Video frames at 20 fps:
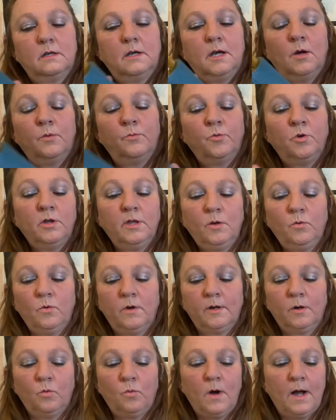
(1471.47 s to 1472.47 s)
I'm really
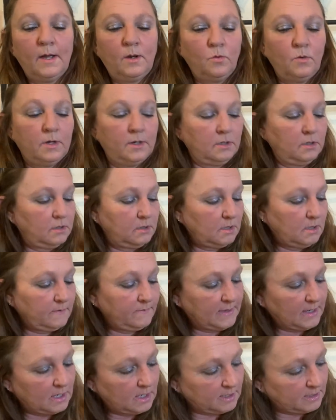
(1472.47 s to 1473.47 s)
wanting a white one uh,
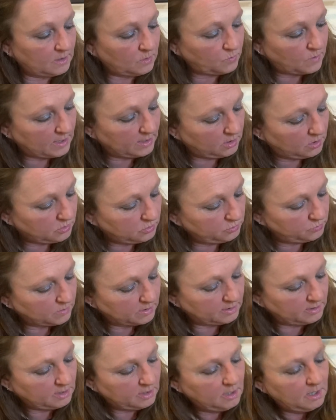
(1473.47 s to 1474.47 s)
and a white gold
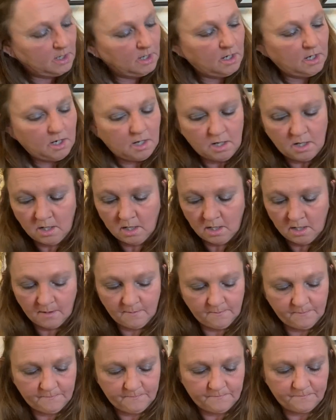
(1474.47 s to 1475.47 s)
one.
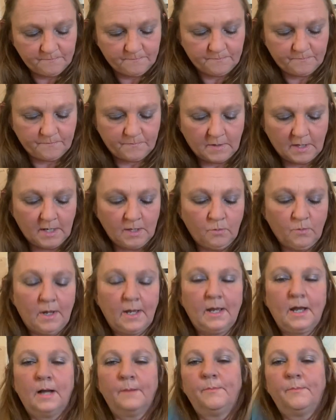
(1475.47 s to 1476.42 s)
Um, anyway, I